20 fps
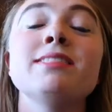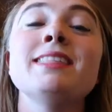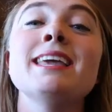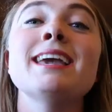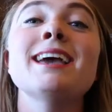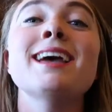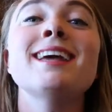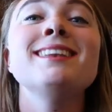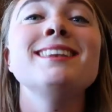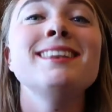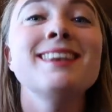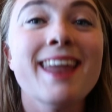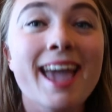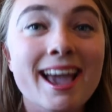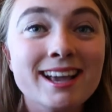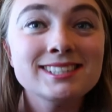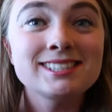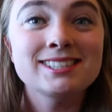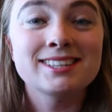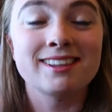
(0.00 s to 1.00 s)
the
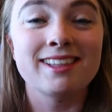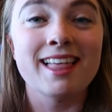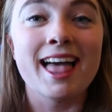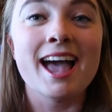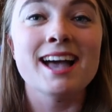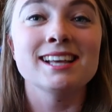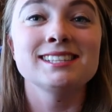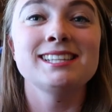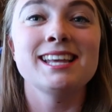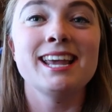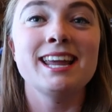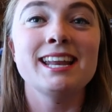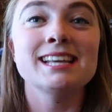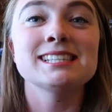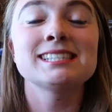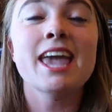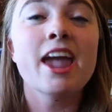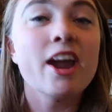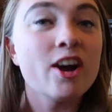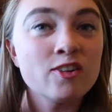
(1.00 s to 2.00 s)
next class, it
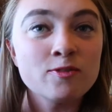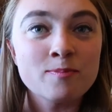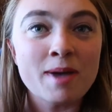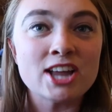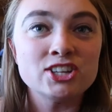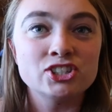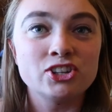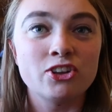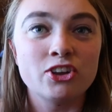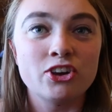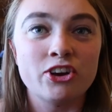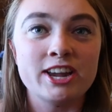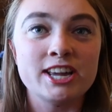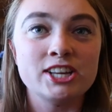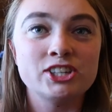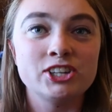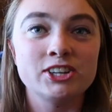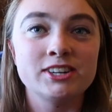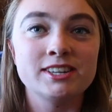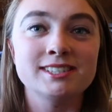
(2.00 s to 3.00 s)
is Care of Magical
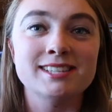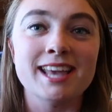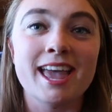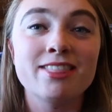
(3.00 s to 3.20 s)
Creatures,